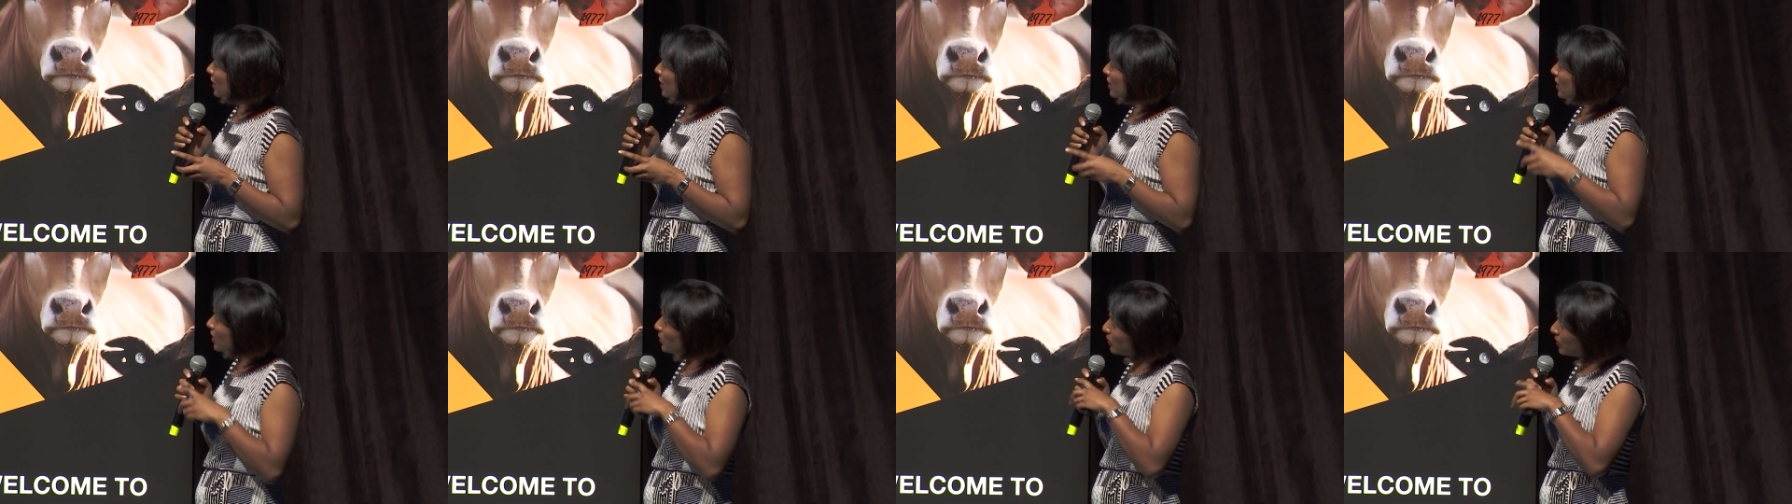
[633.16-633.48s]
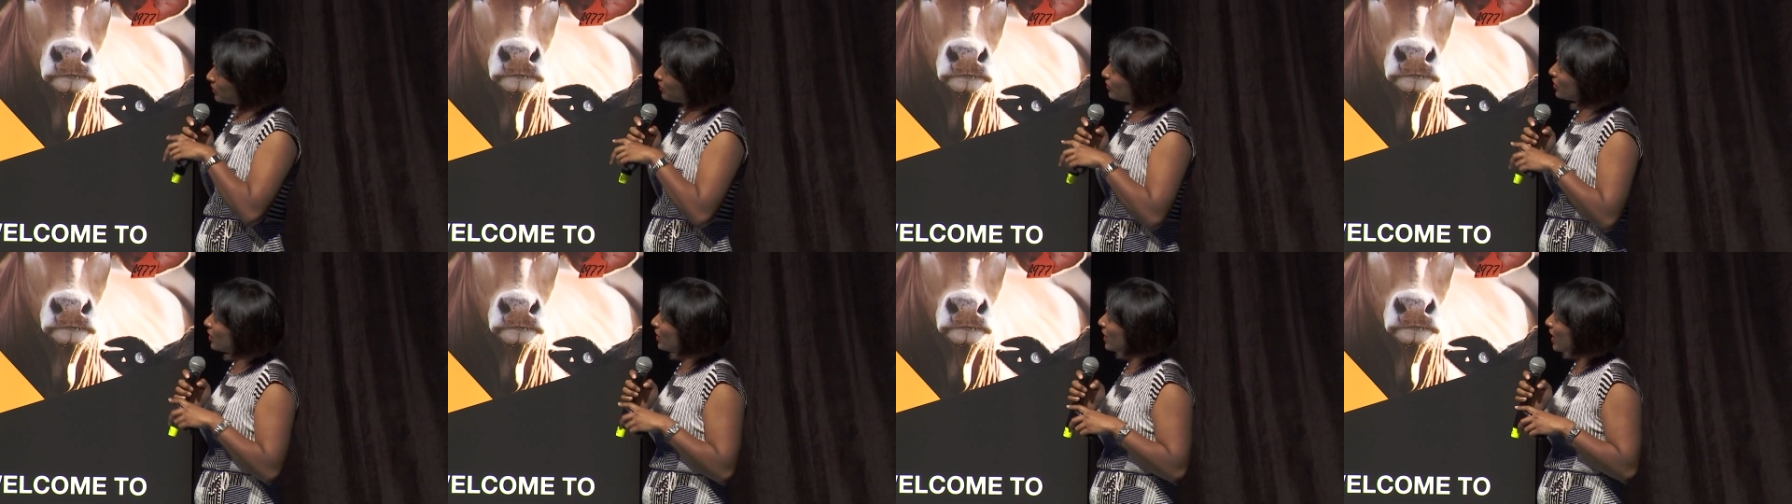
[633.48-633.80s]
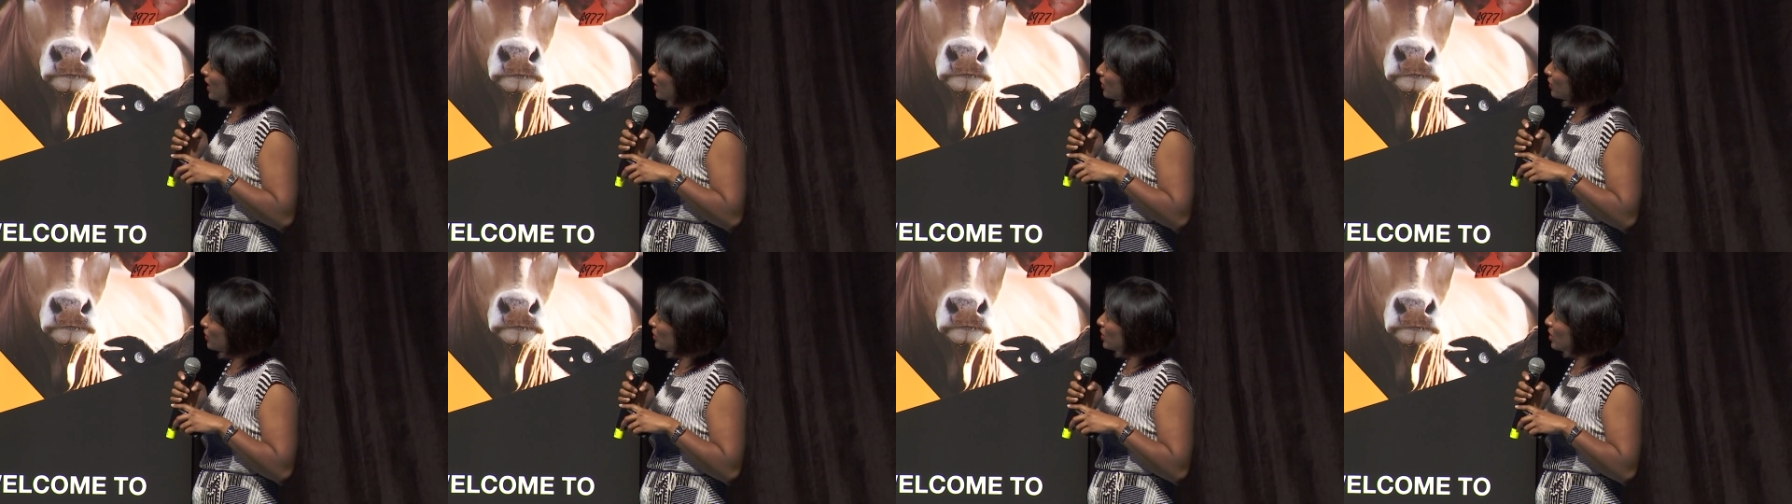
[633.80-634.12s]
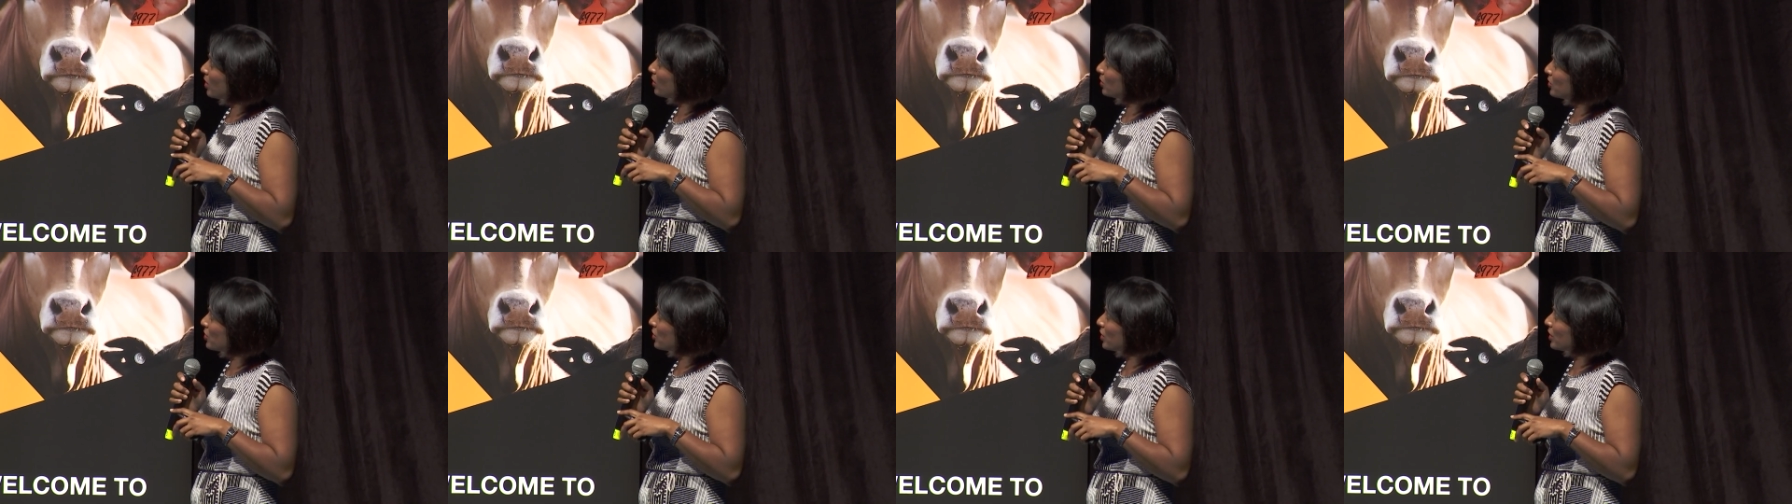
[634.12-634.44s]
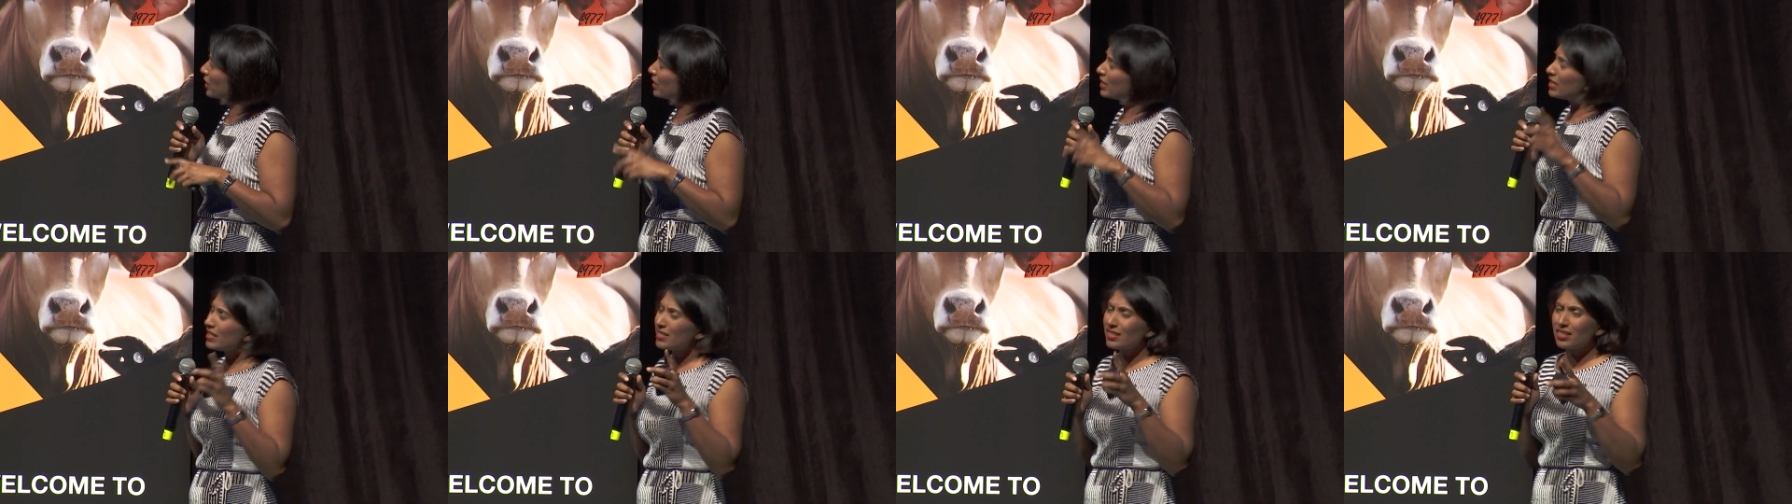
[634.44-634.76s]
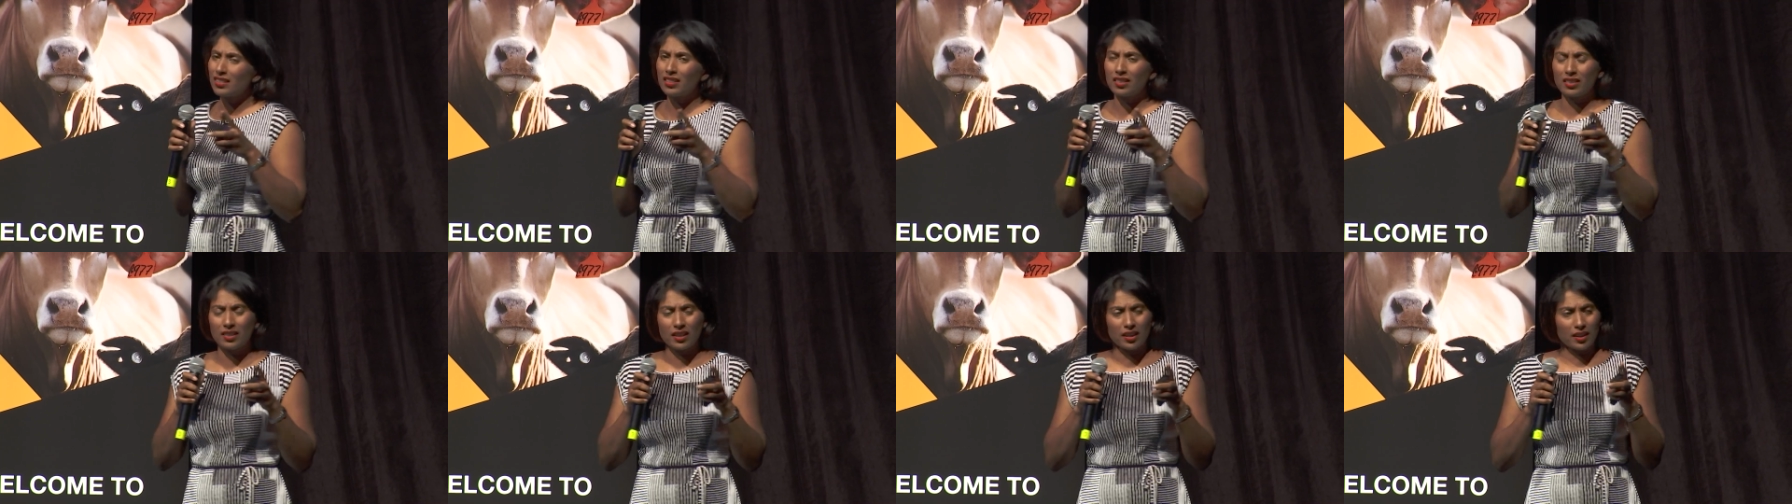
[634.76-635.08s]
and then we've got agriculture. Here's the
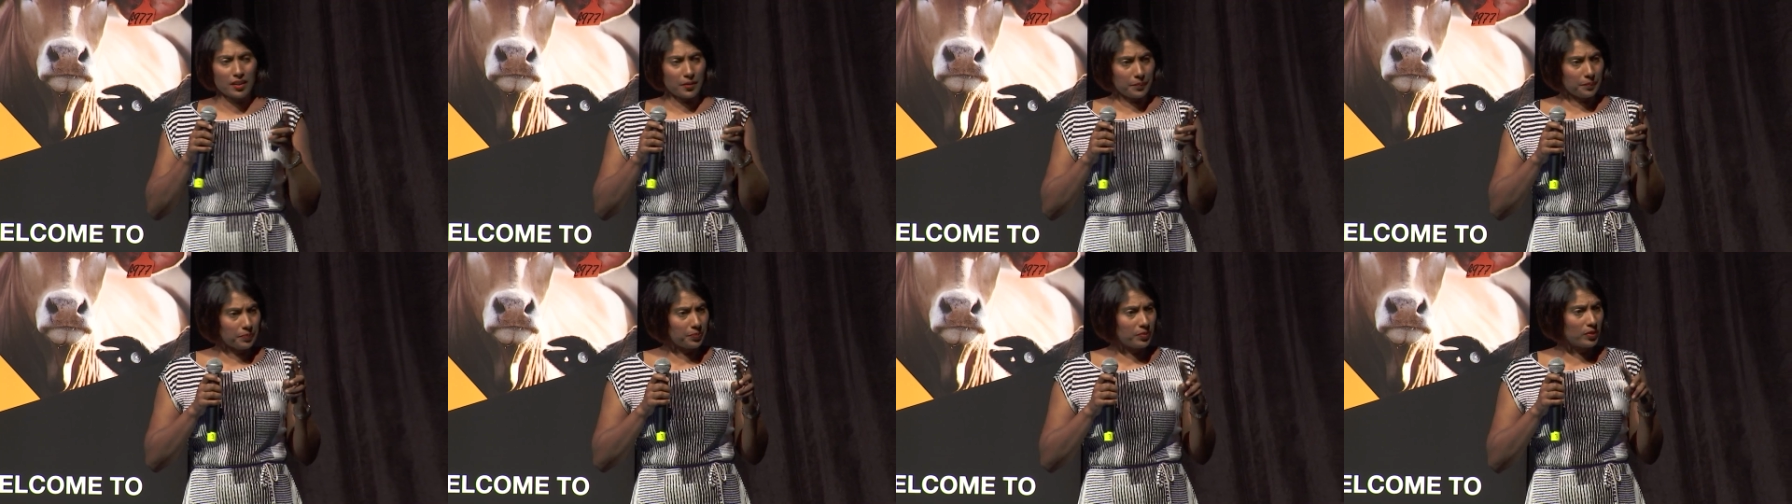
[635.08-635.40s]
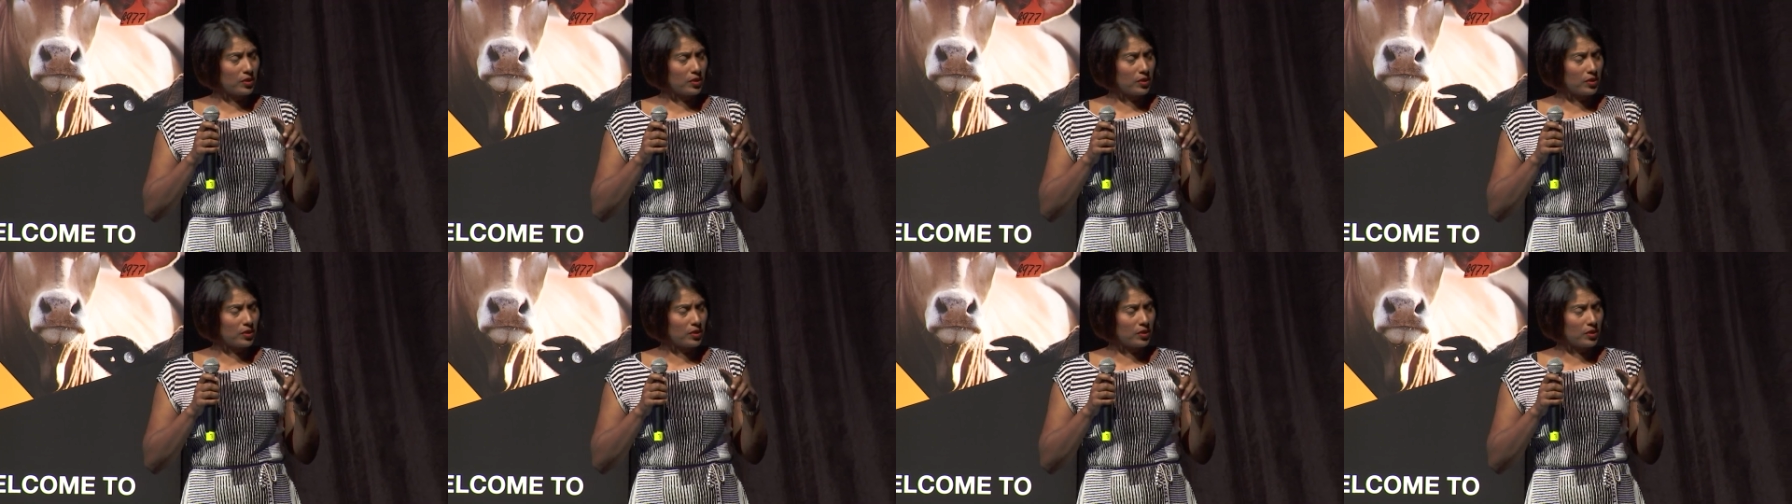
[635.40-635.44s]
thing.